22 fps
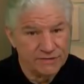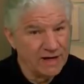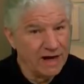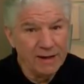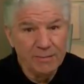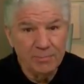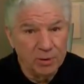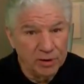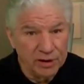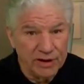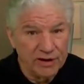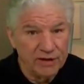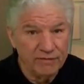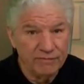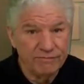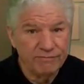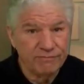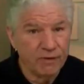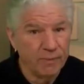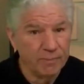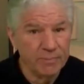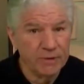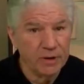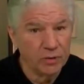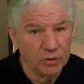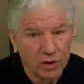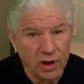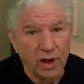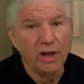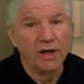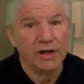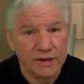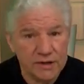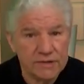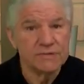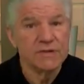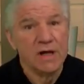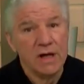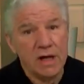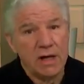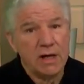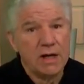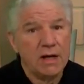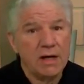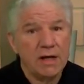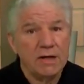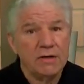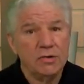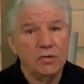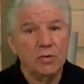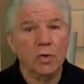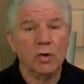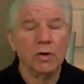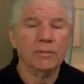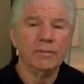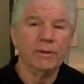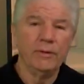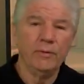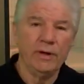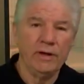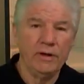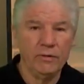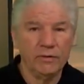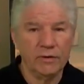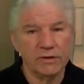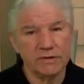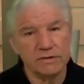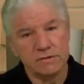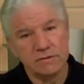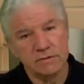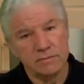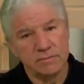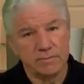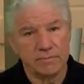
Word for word: I believe, from their lungs. Normally we do this,